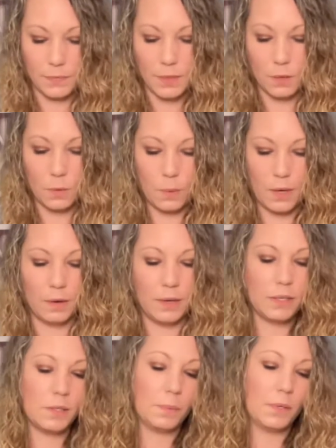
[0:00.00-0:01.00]

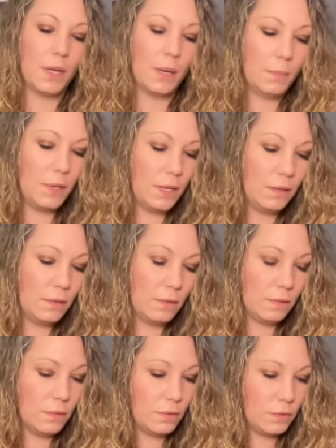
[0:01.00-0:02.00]
Aquarius predominant,
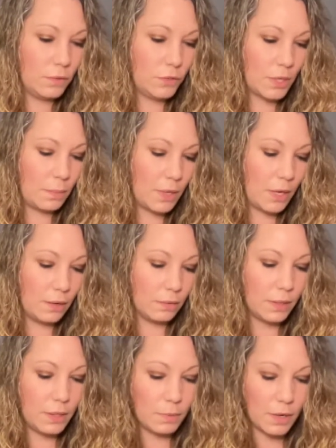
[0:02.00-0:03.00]
Gemini or
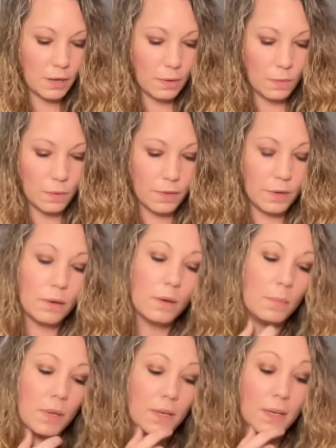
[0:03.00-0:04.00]
Libra, or there could have
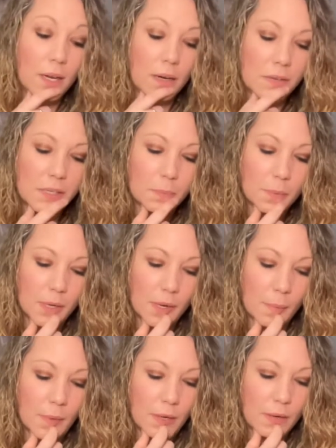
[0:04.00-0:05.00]
been an Aries
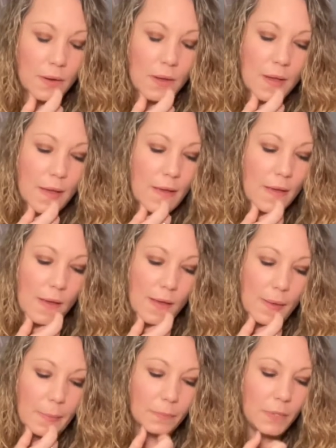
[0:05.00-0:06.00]
predominant,
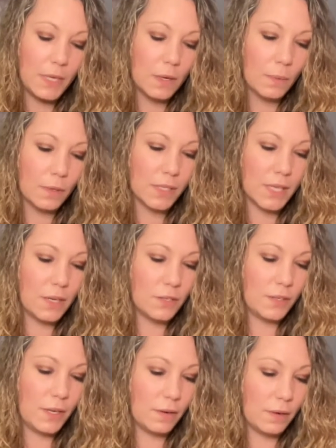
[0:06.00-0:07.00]
Leo or
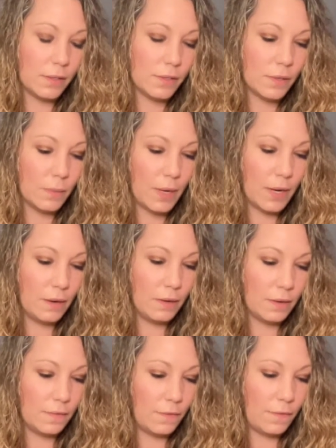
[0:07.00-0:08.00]
Sagittarius. So air
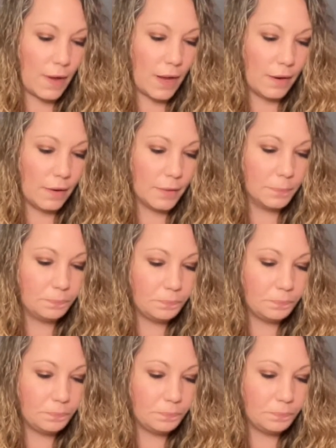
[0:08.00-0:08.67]
and fire.